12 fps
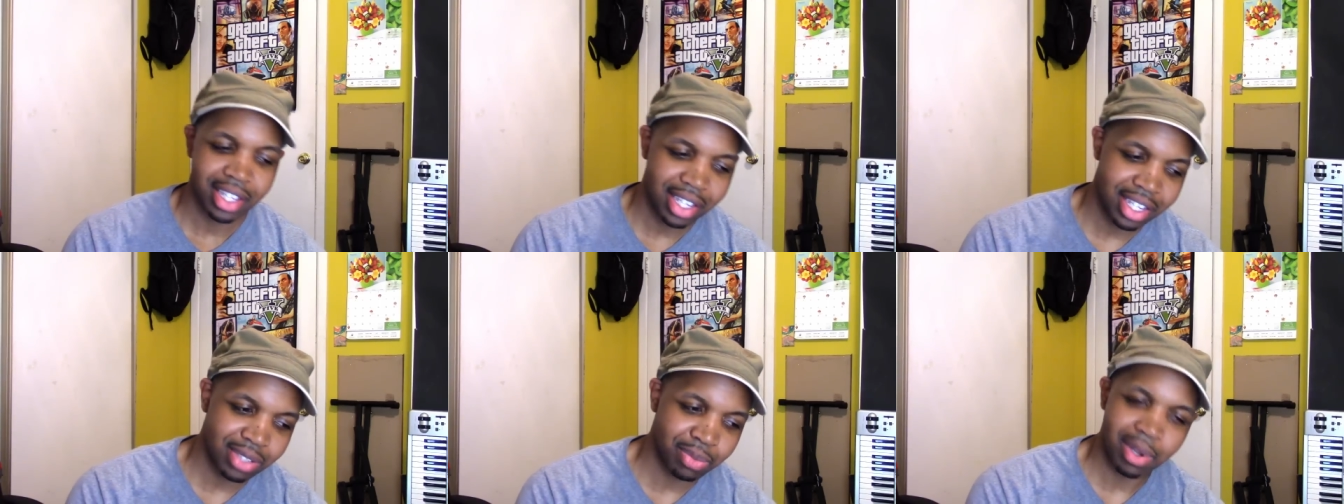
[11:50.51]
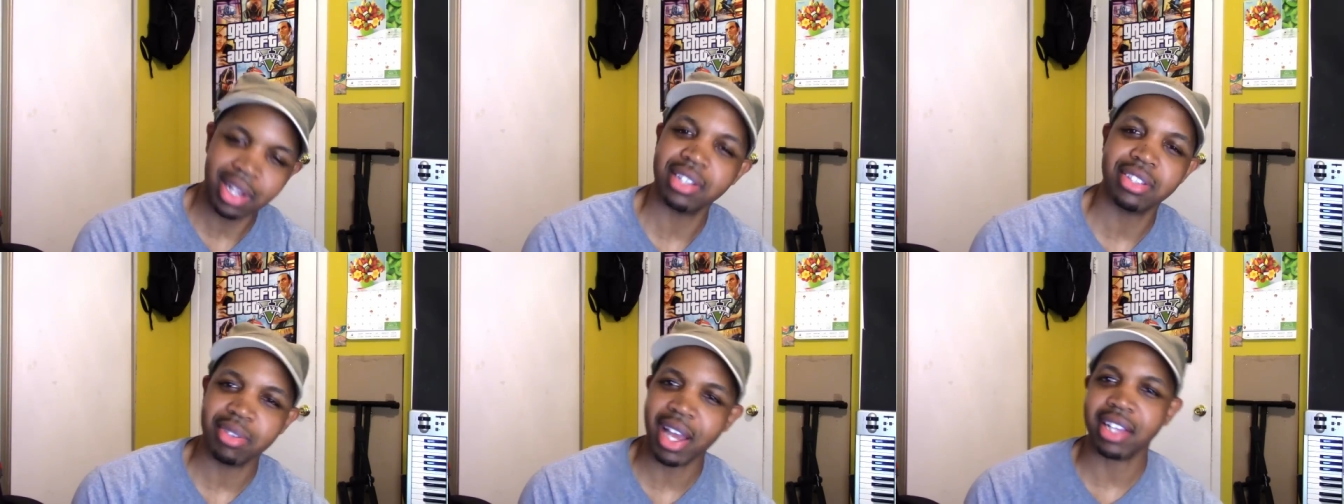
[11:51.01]
he's
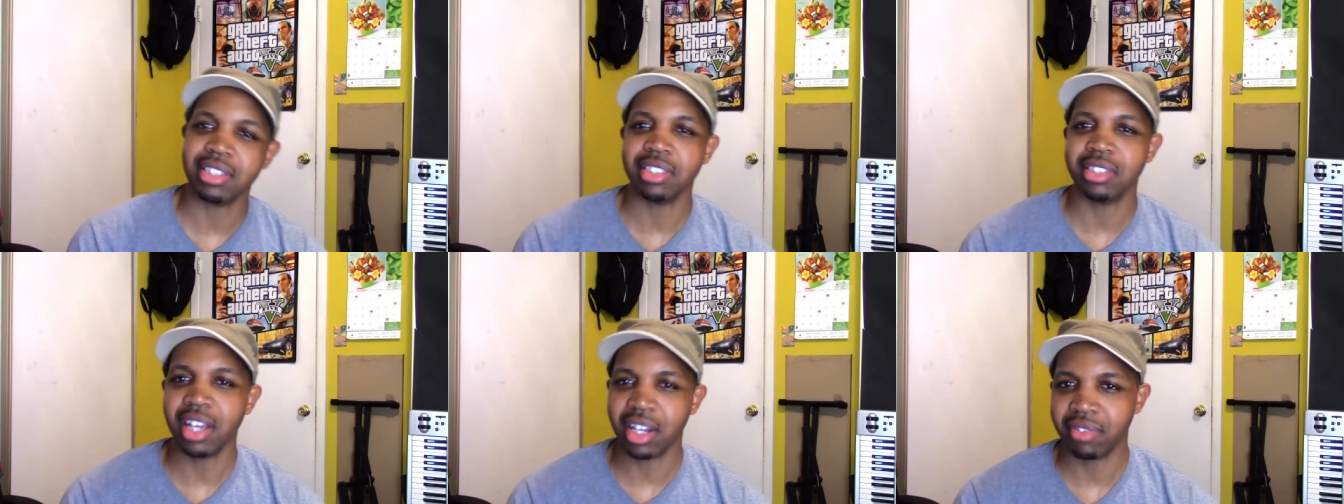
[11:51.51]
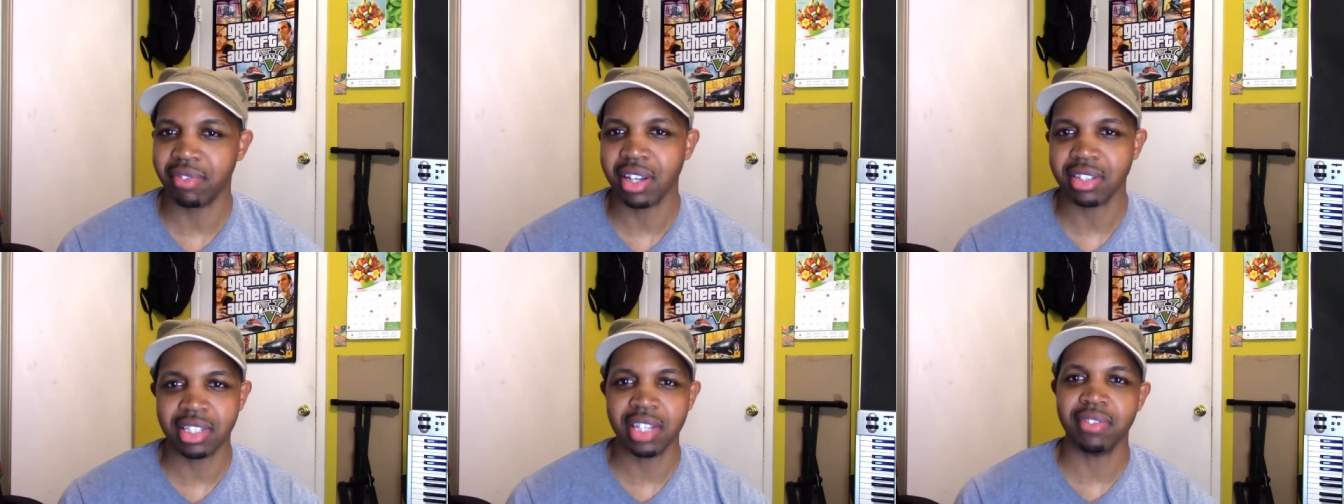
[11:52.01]
willing to actually
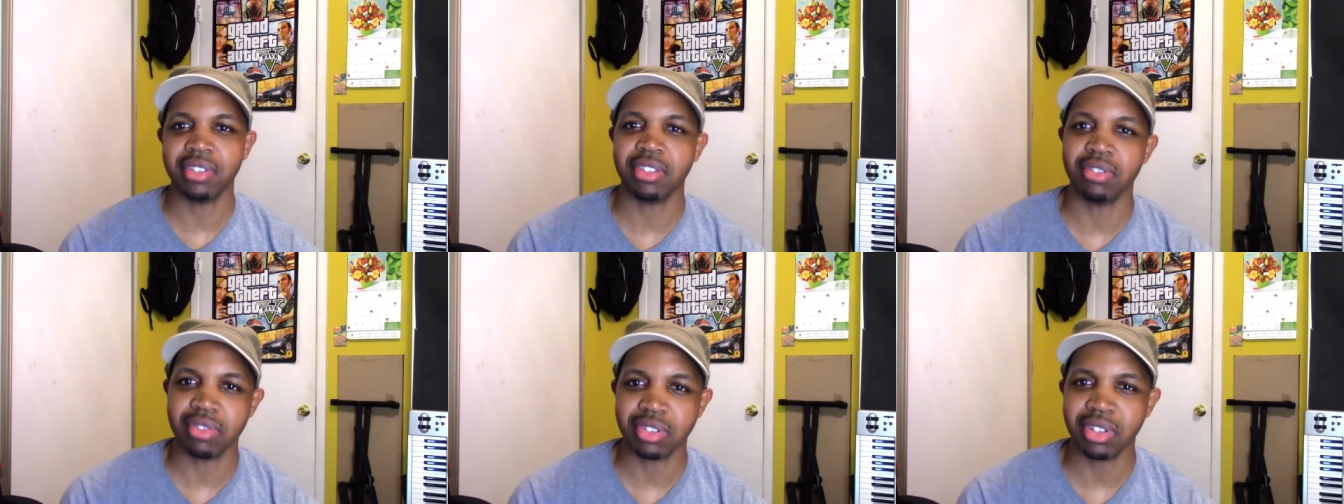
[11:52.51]
sacrifice Stephen too.